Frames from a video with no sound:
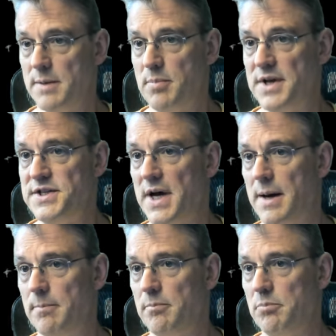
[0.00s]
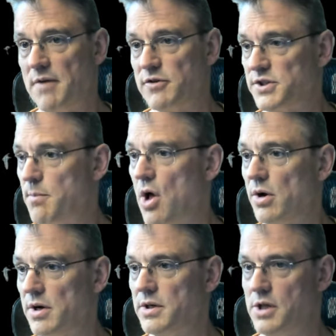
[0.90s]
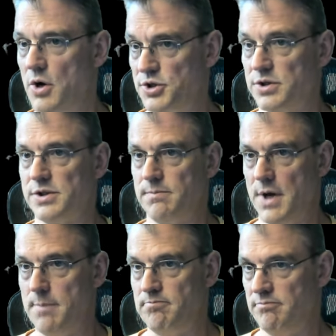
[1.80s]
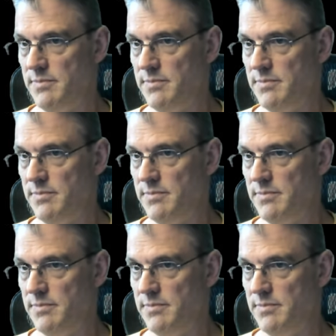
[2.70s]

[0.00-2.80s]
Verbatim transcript: But um, but for smaller enclosures, yep,